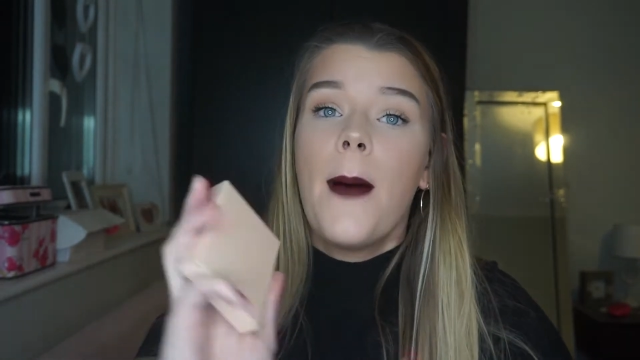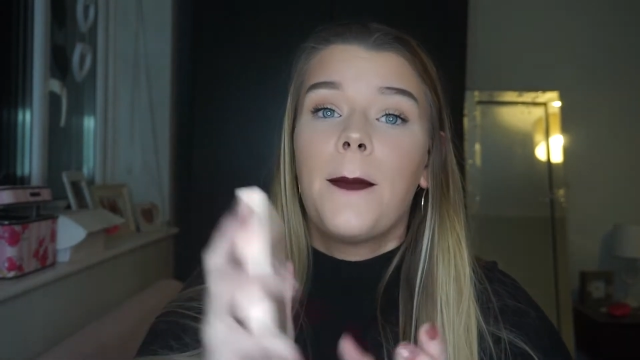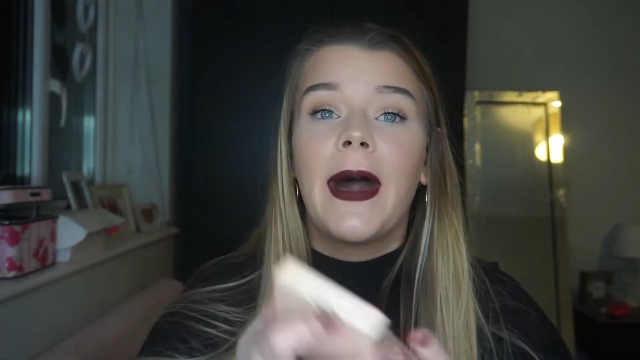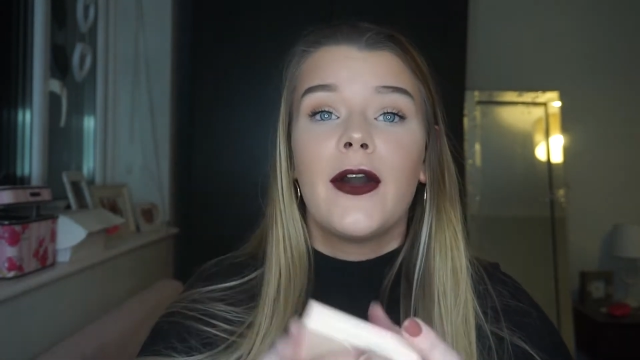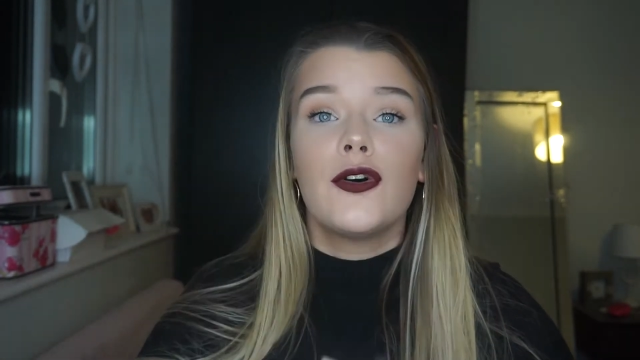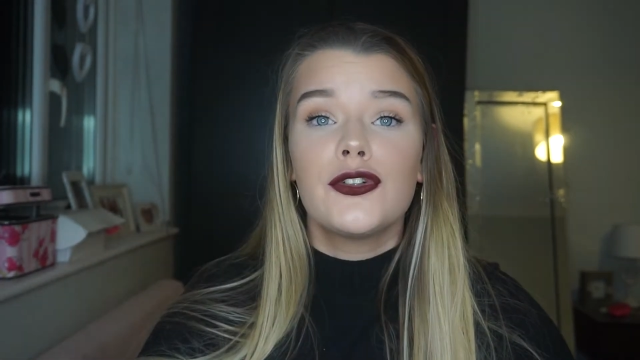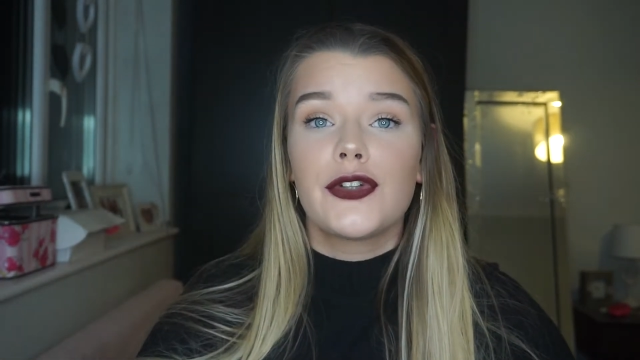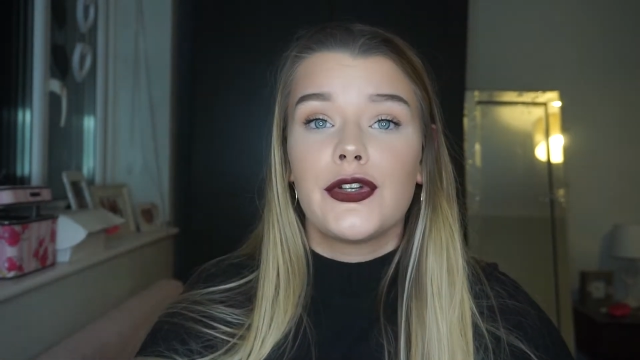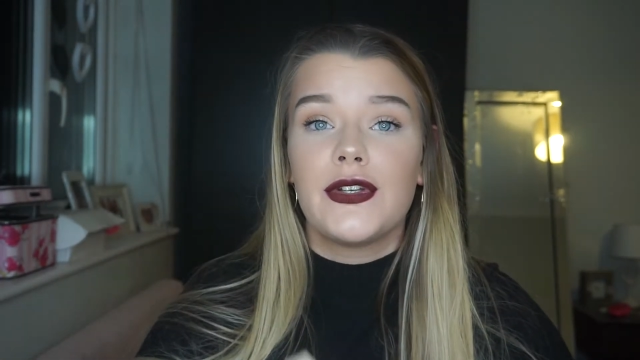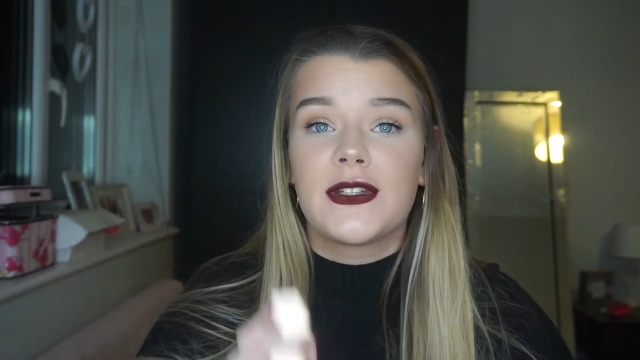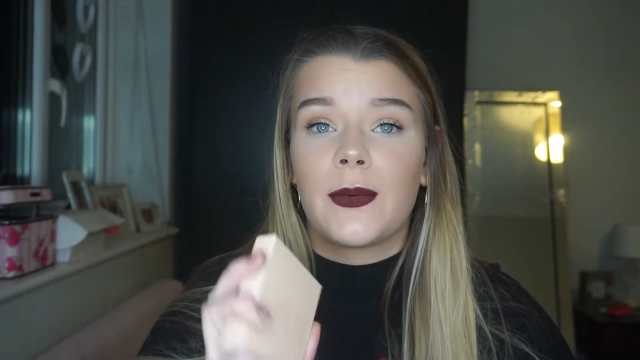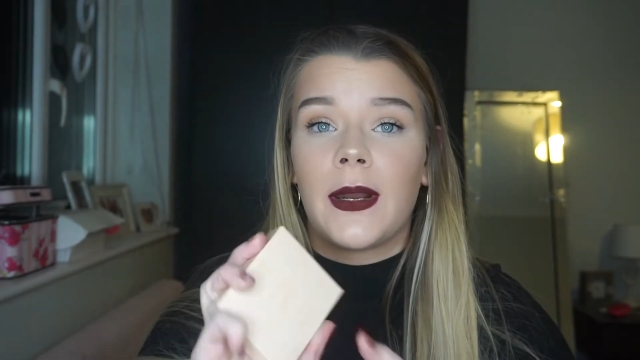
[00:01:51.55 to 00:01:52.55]
But I also
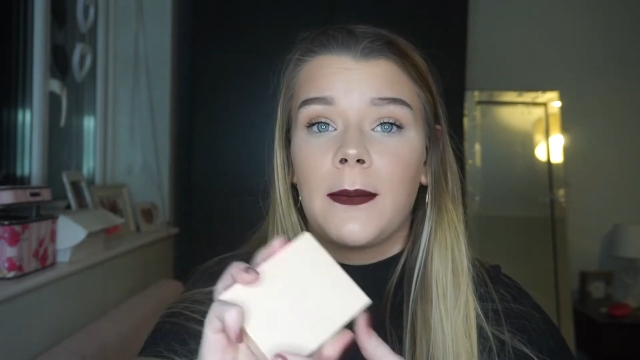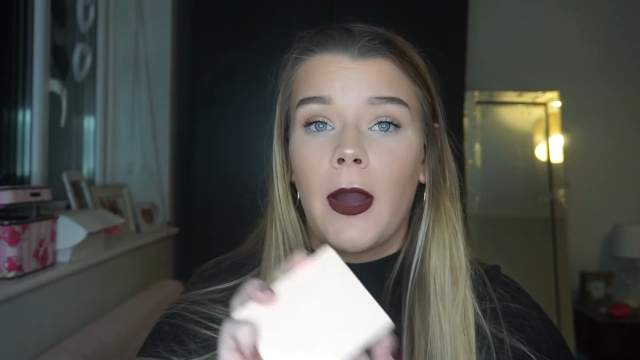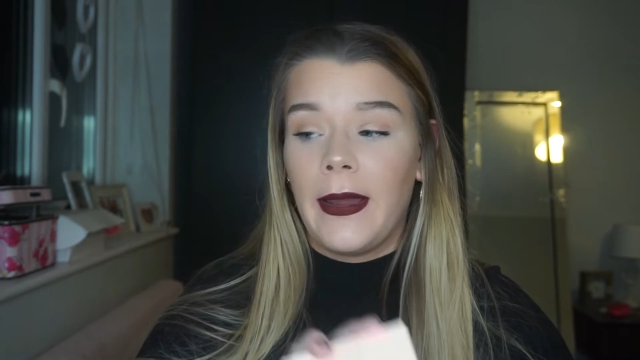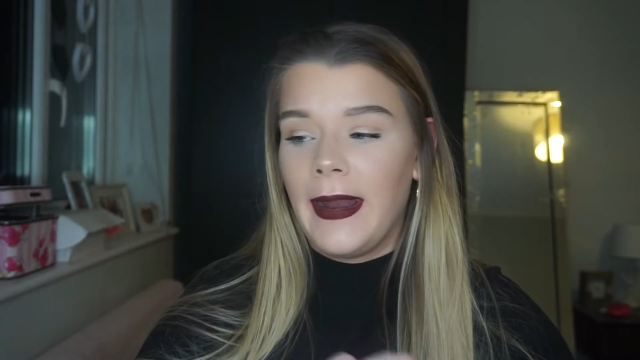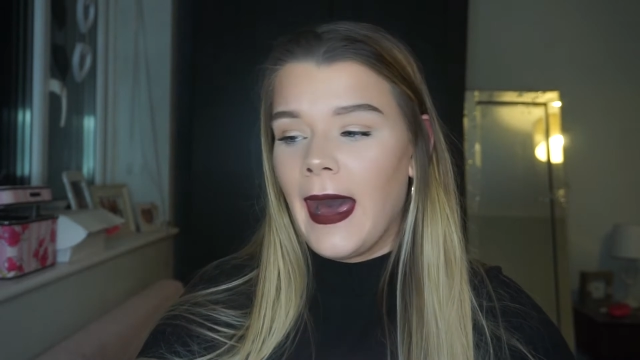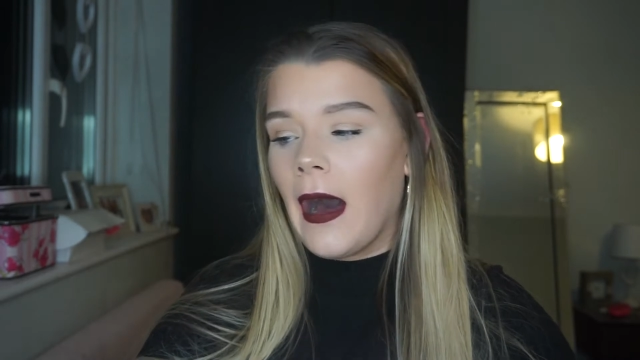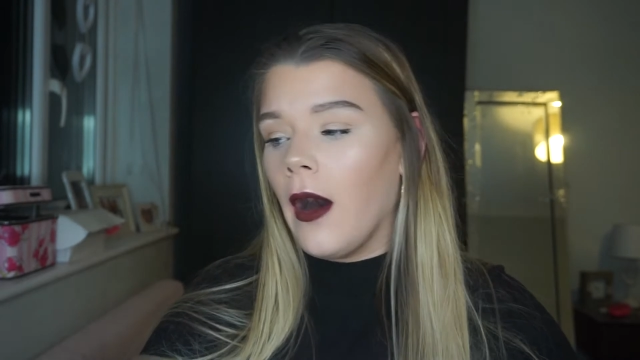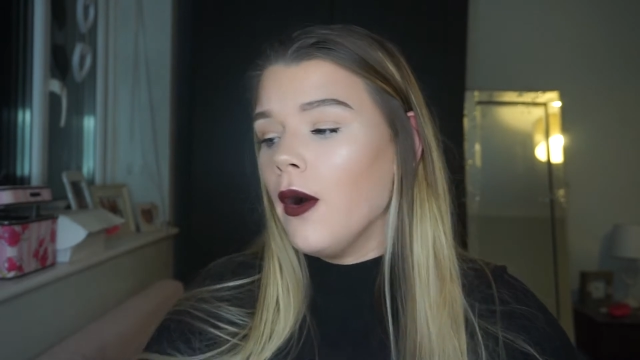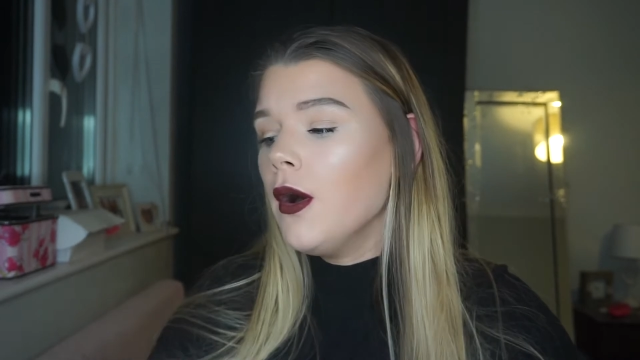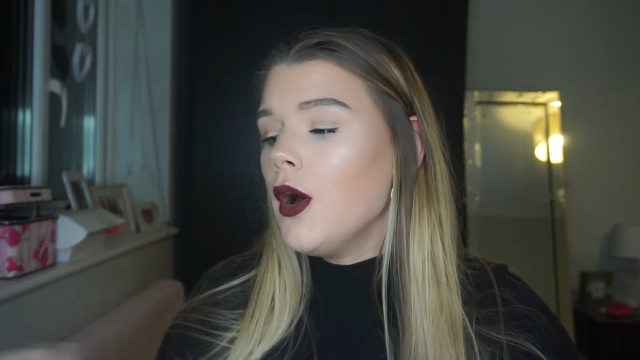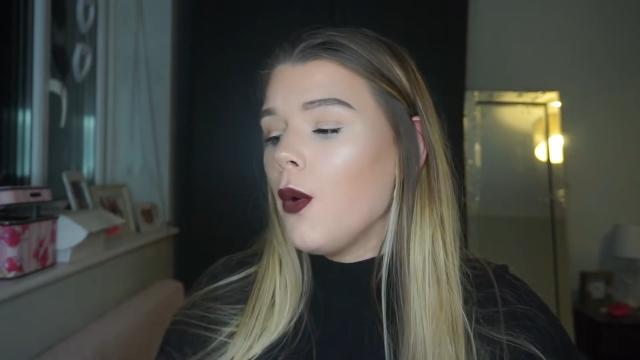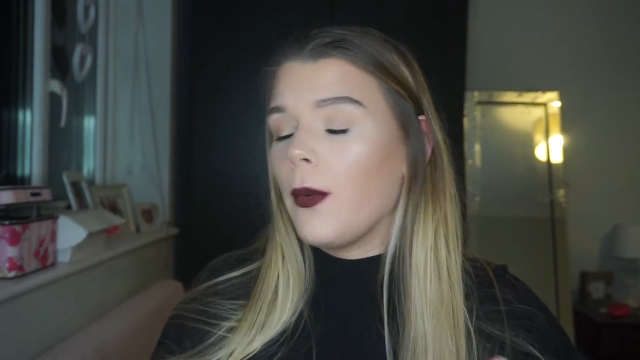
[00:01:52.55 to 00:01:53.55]
use it when I'm going out